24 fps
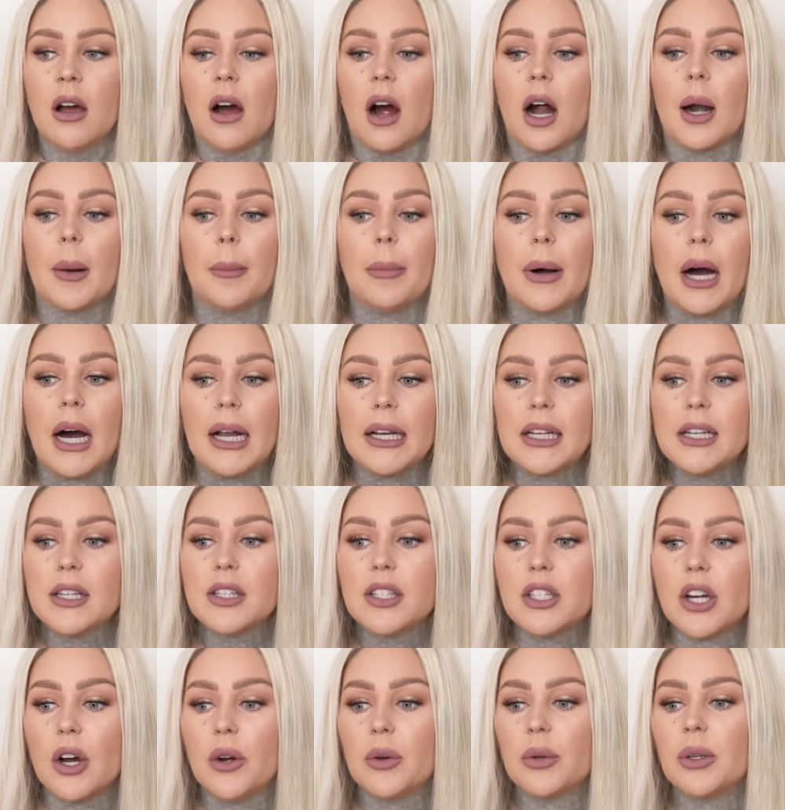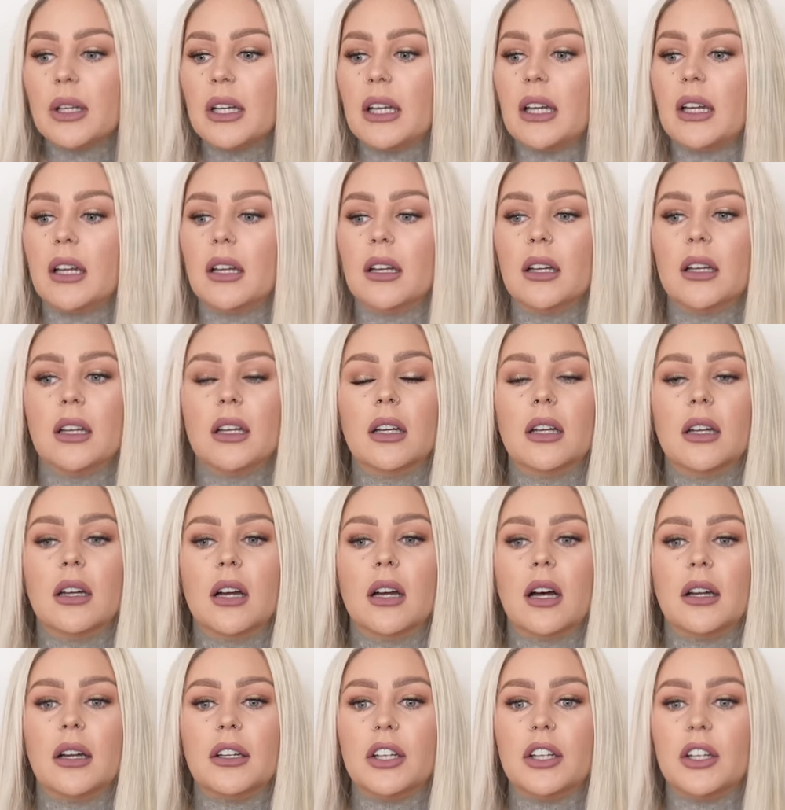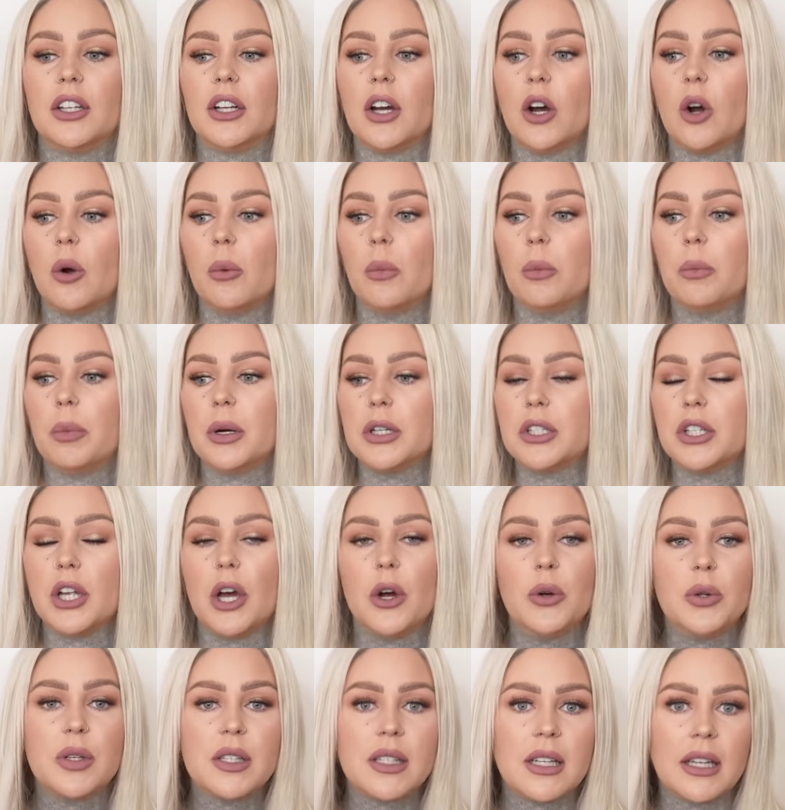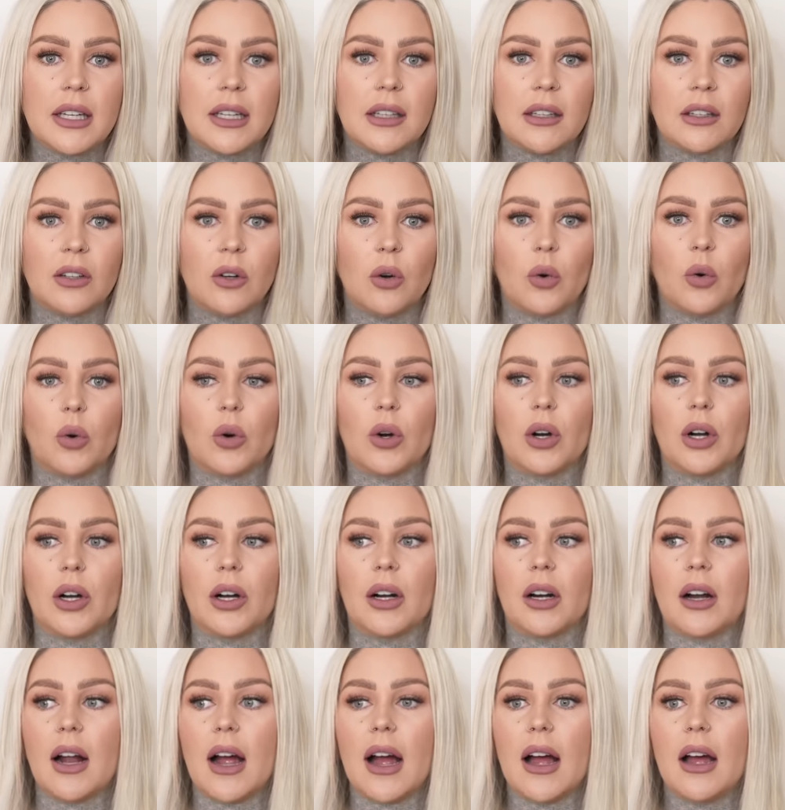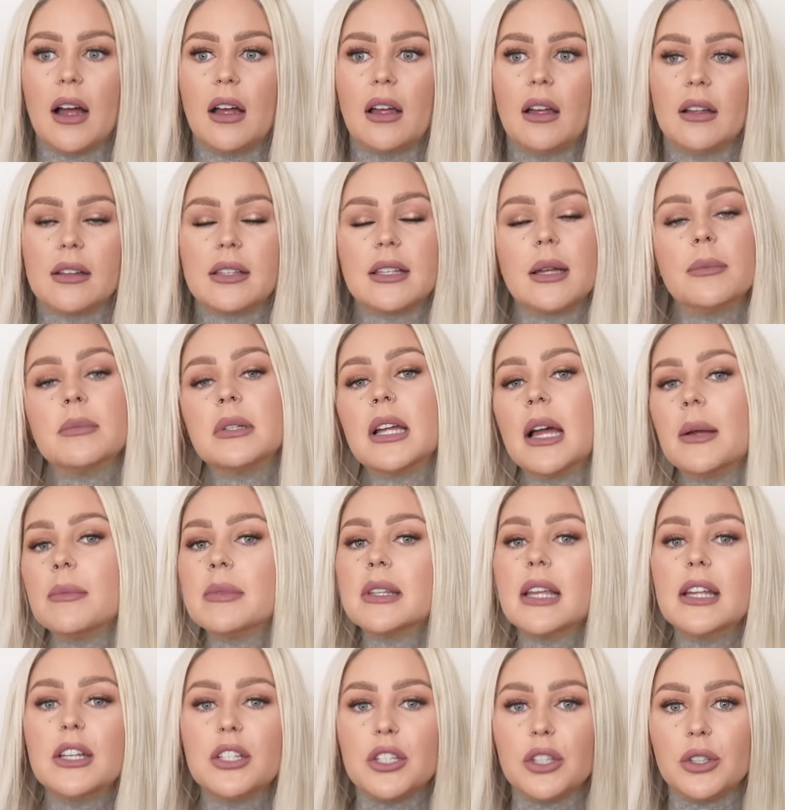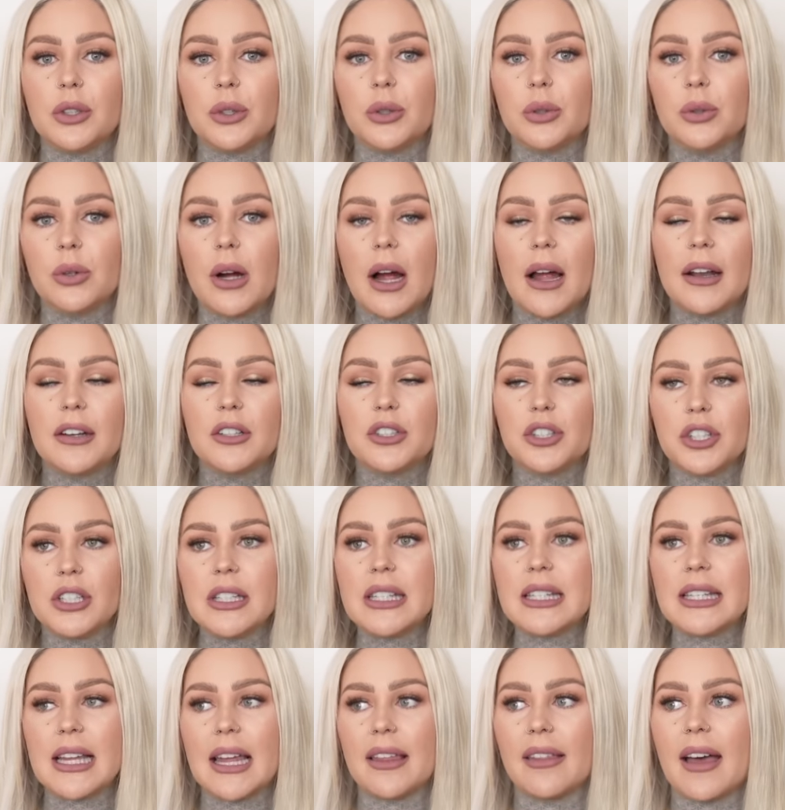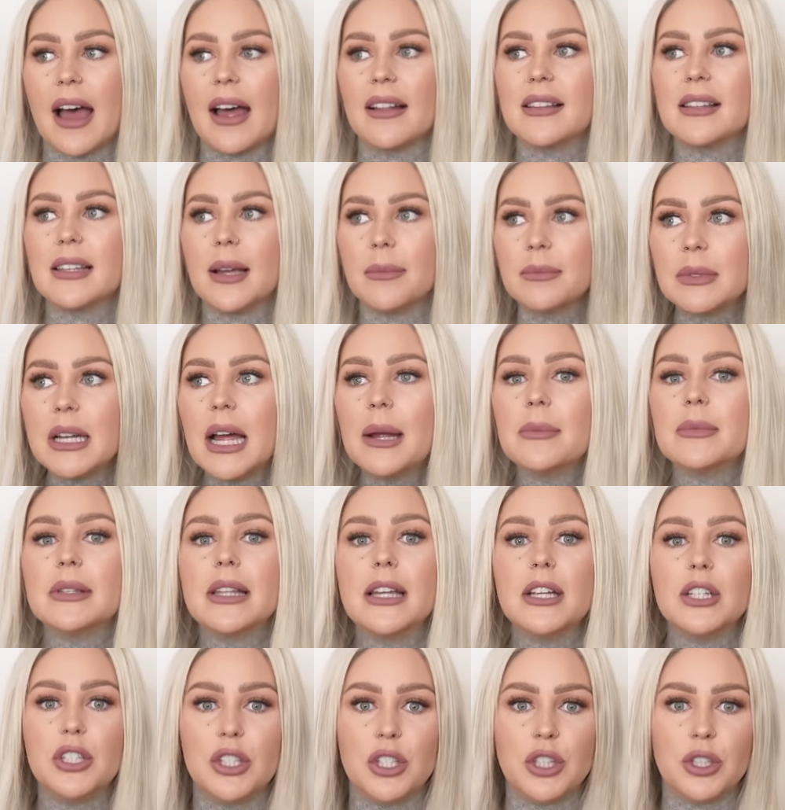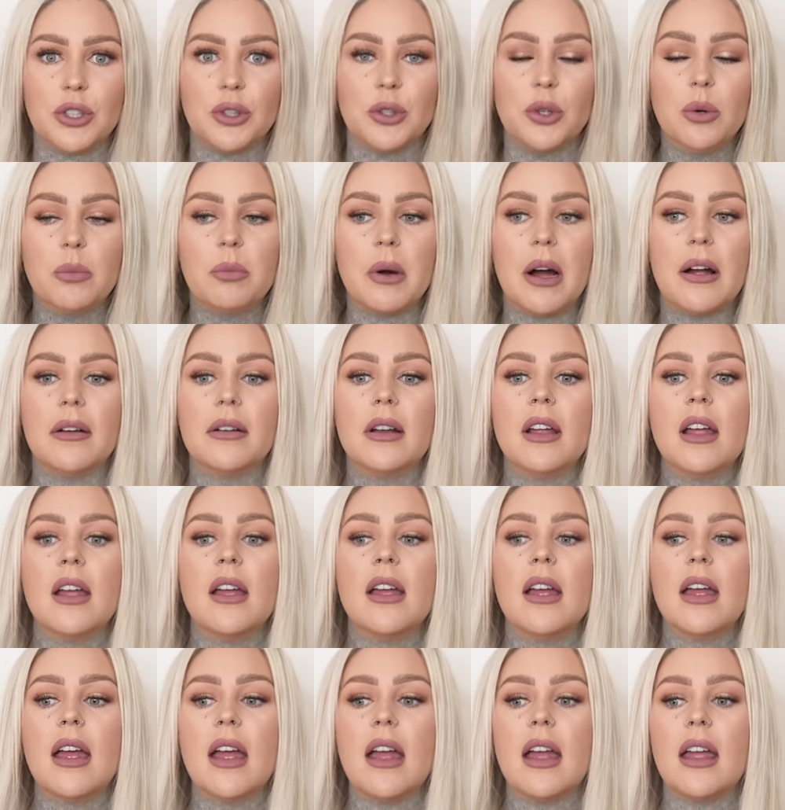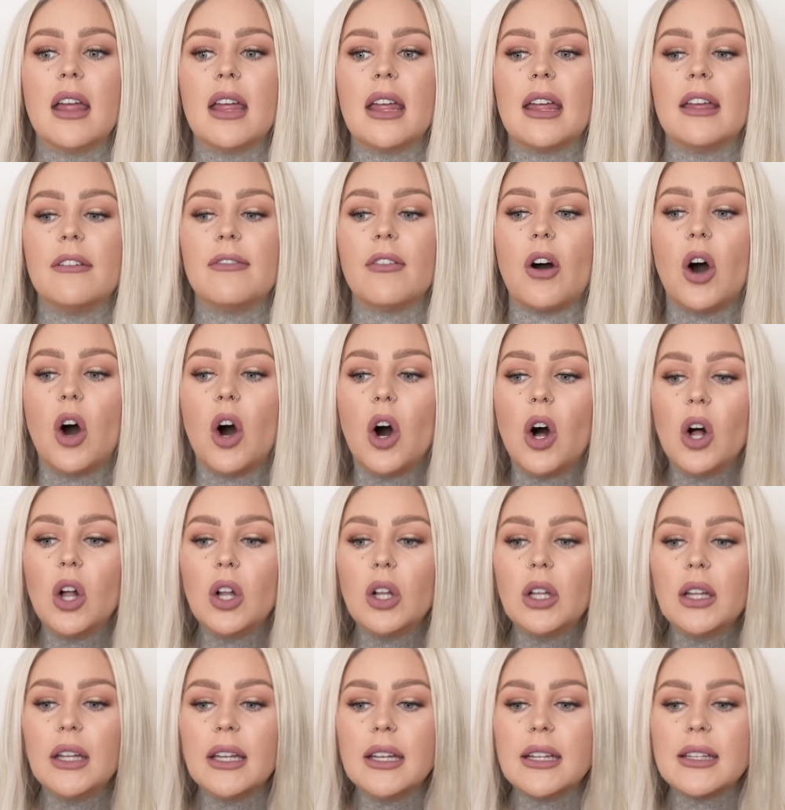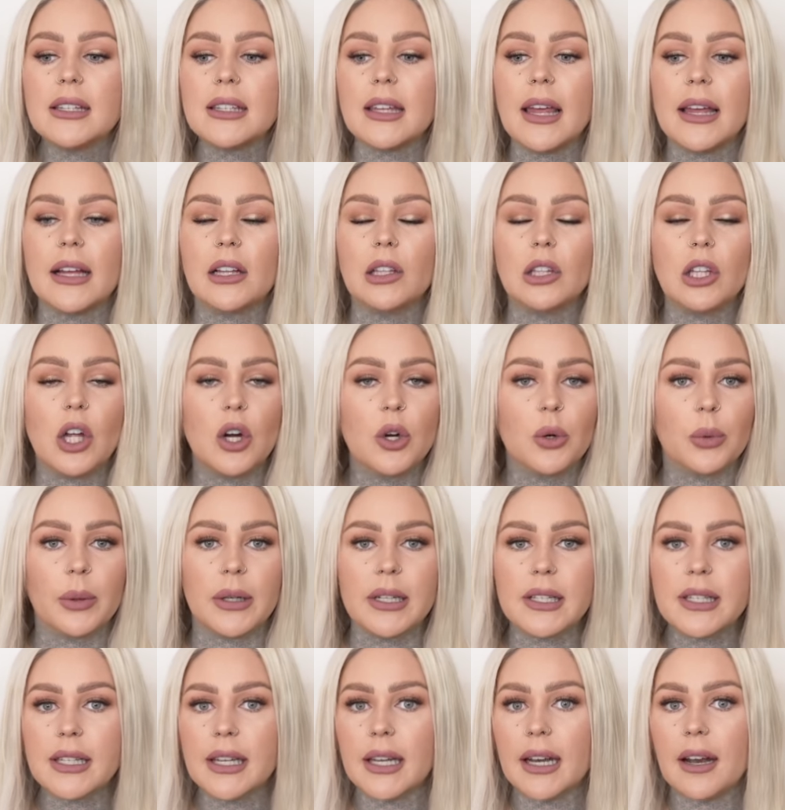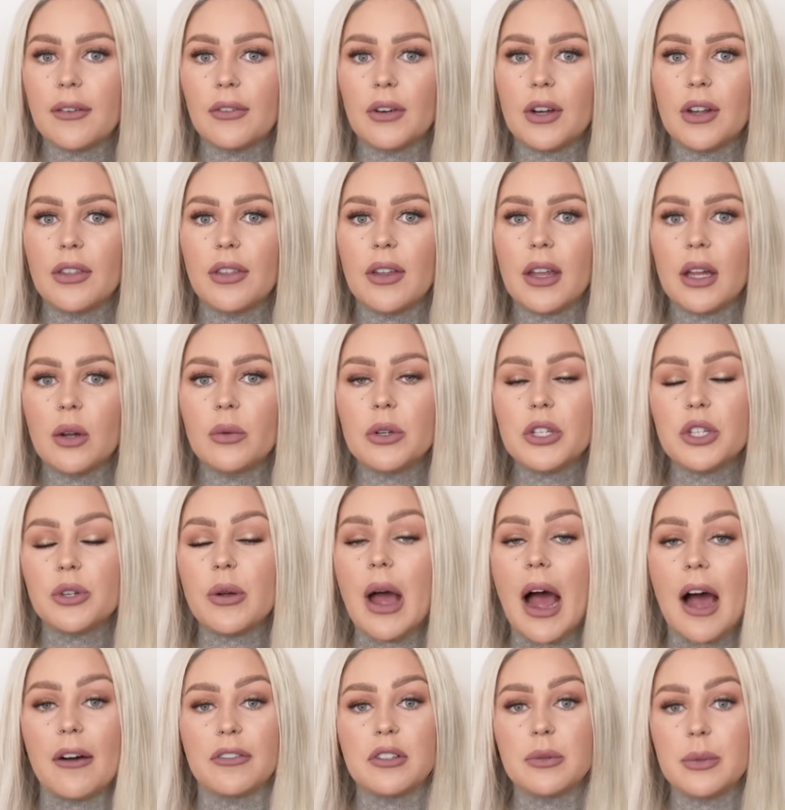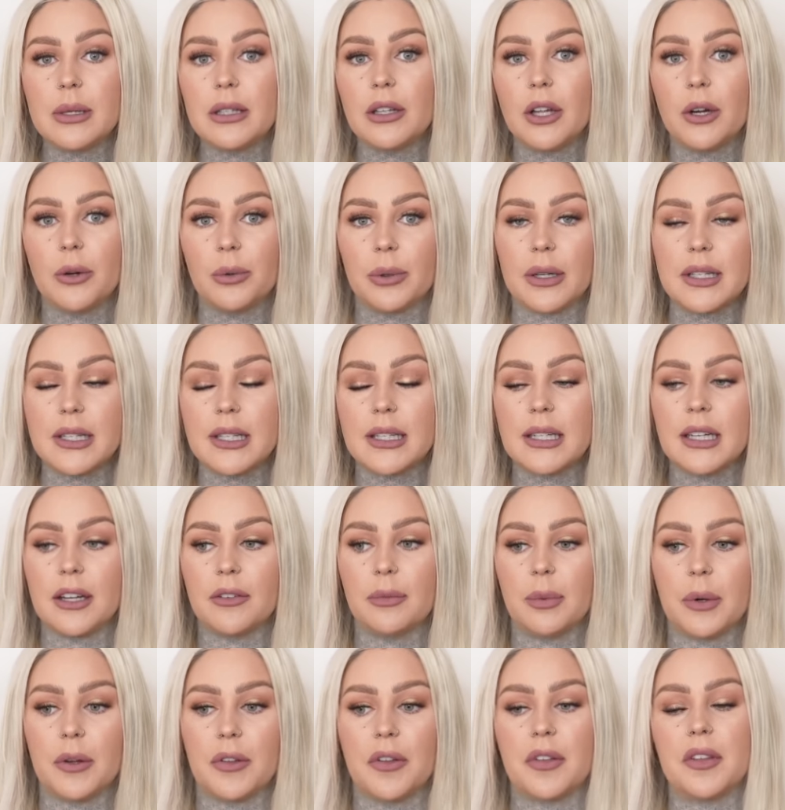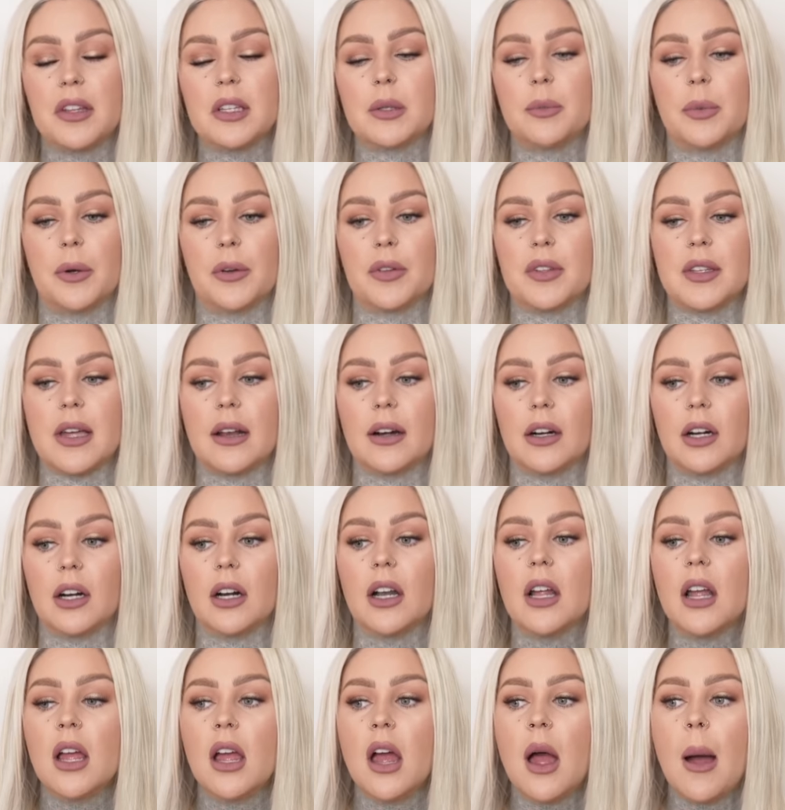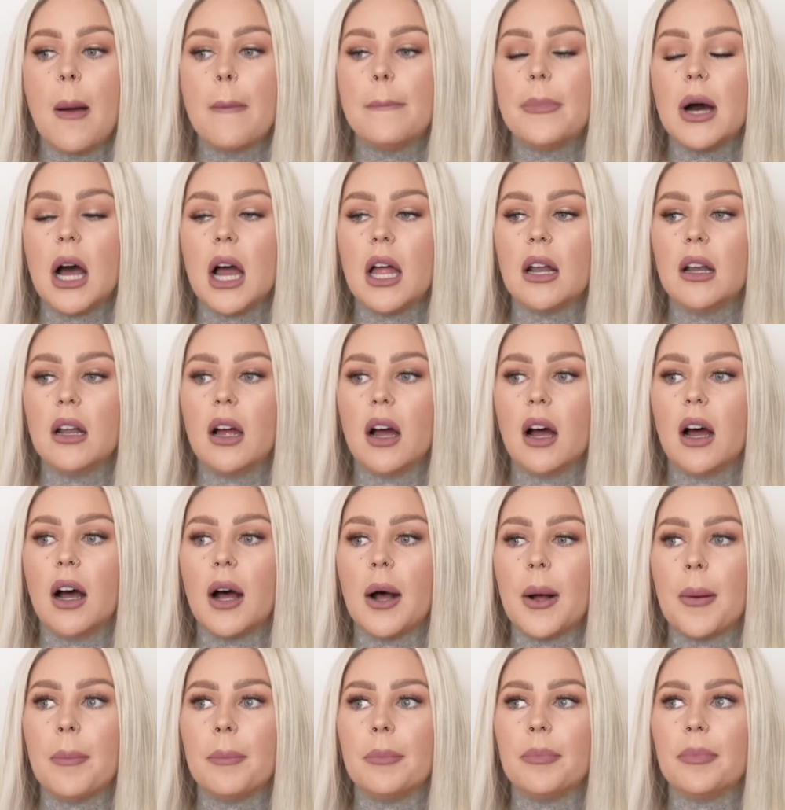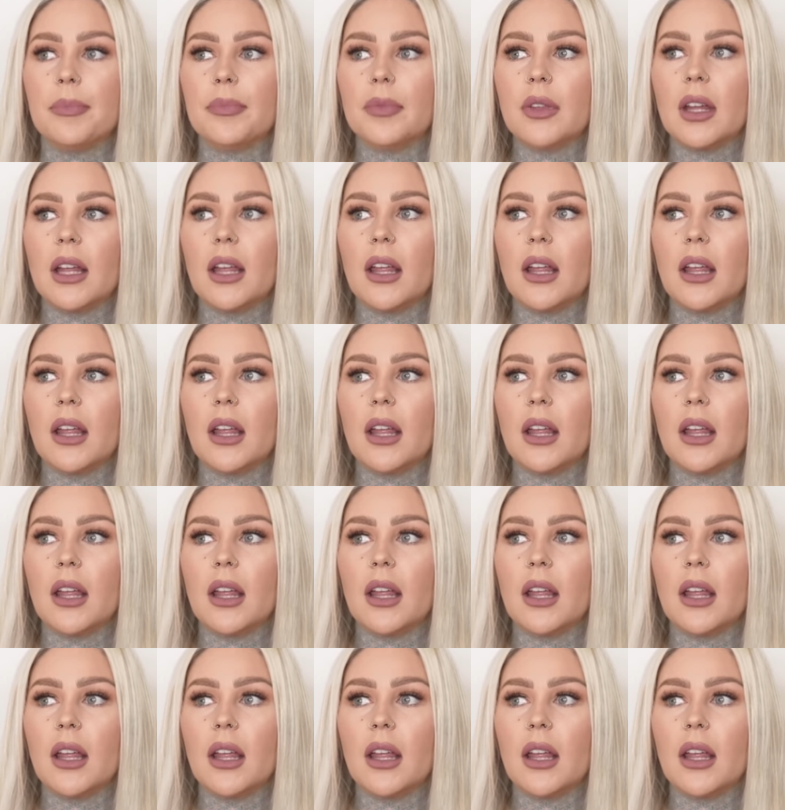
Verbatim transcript: our bodies don't need, you know, Pitocin or uh, sometimes they do. I shouldn't say that. Sometimes they do, but if all is like low risk and everything, which you have to be low risk to give birth at this birth center, but um,